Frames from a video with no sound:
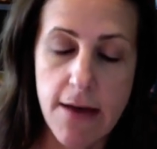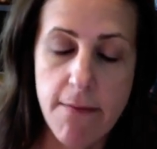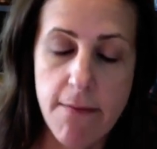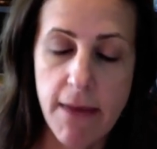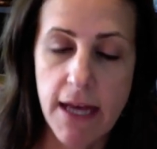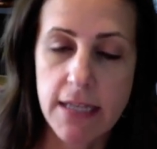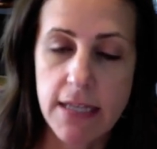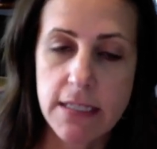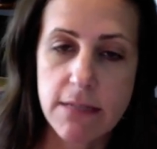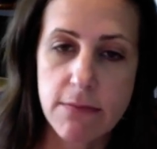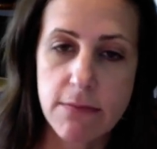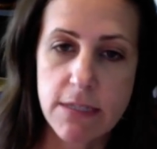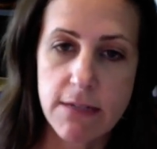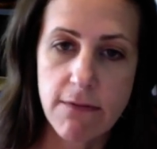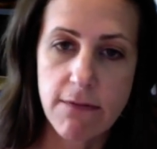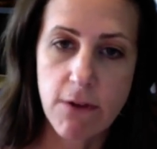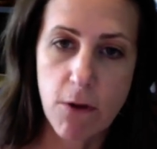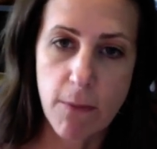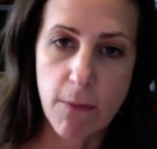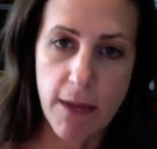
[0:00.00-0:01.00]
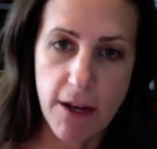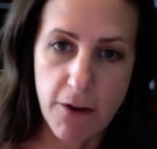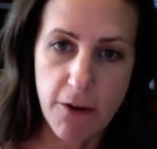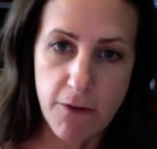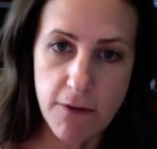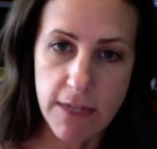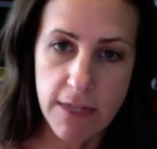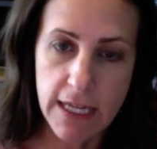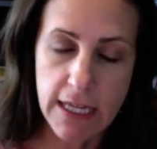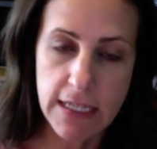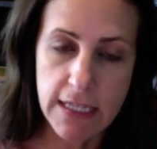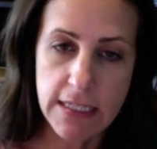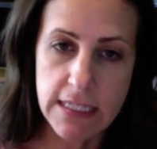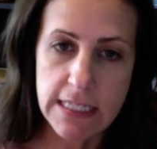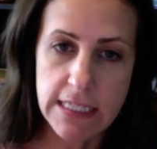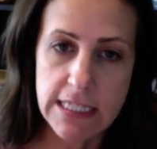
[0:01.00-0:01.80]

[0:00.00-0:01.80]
um, has some severe medical needs.